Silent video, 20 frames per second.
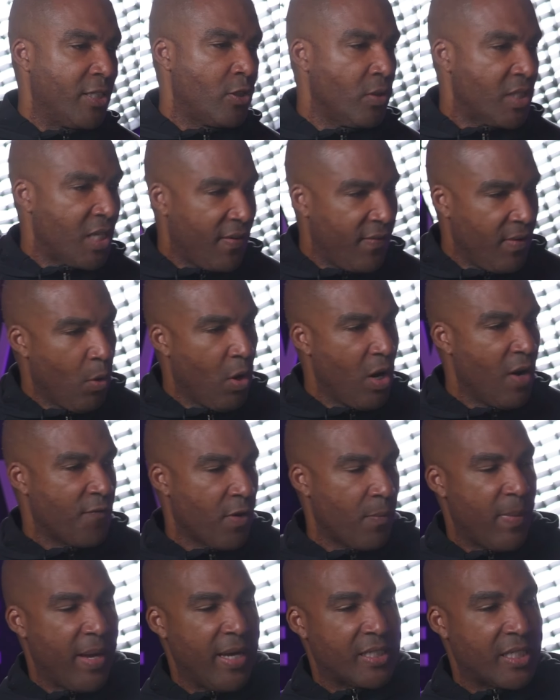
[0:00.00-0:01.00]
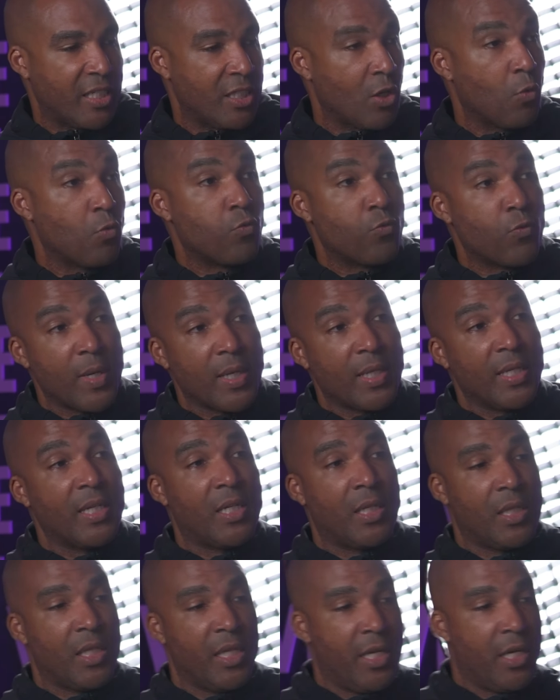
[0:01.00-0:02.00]
So it's giving more information, so really
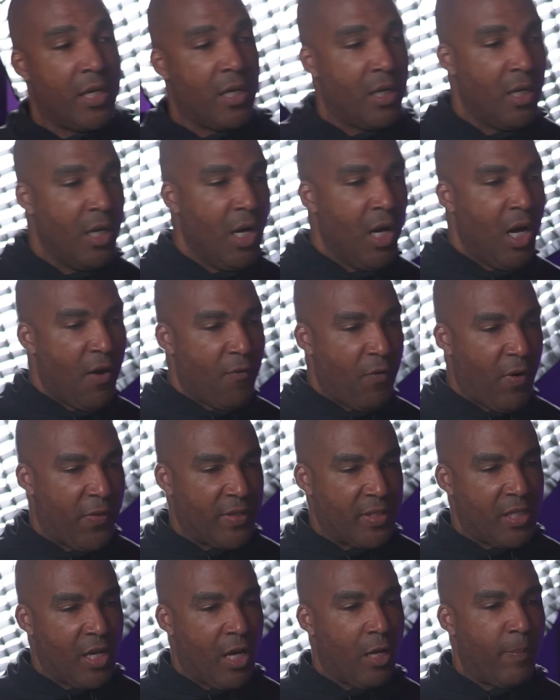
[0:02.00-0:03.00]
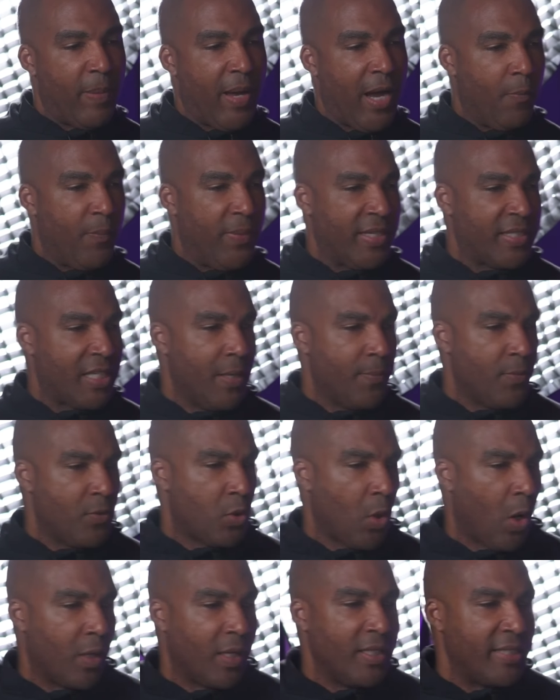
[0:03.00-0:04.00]
clear of what this is all about. But let's keep
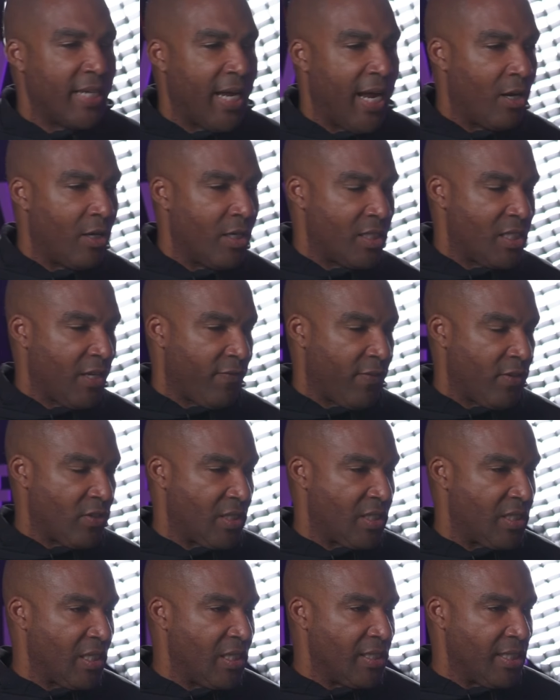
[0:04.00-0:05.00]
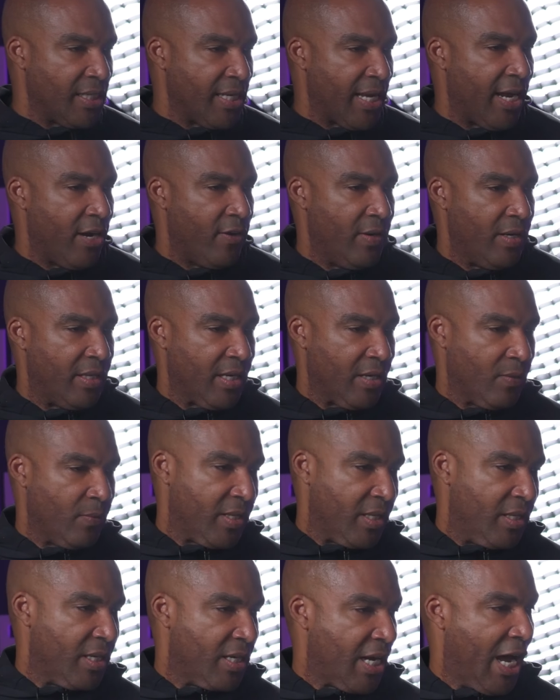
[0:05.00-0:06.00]
scrolling down. Let's see if there's a CTA or anything
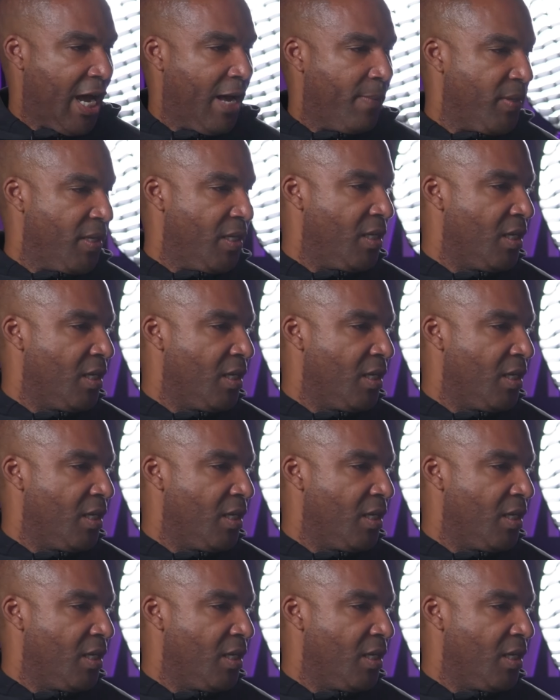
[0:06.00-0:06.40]
within the copy.